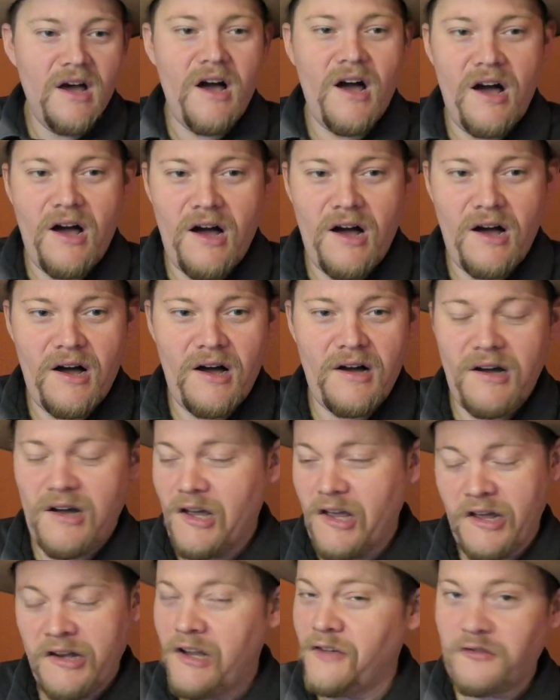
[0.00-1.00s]
Uh,
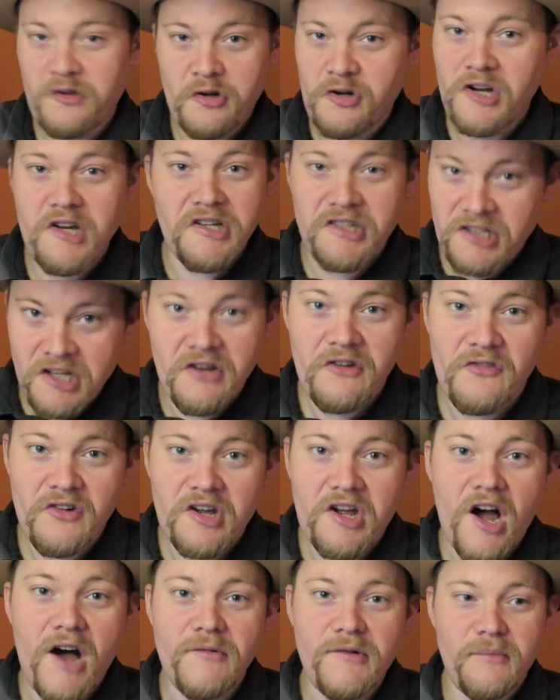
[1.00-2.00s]
and if there is, leave a
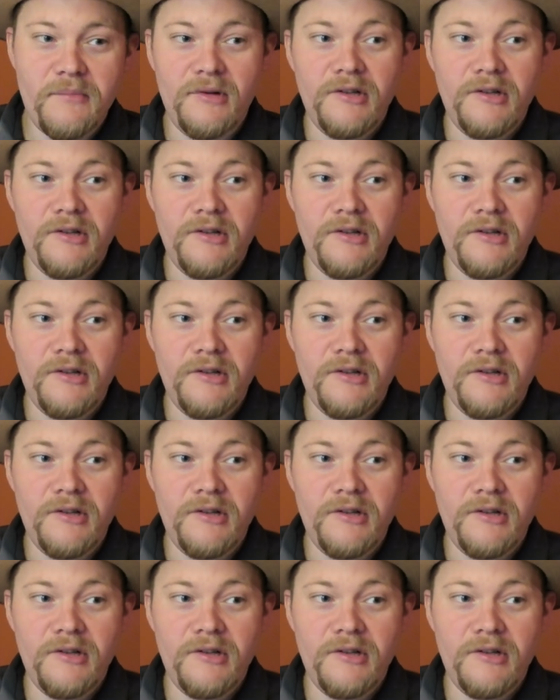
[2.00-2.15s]
comment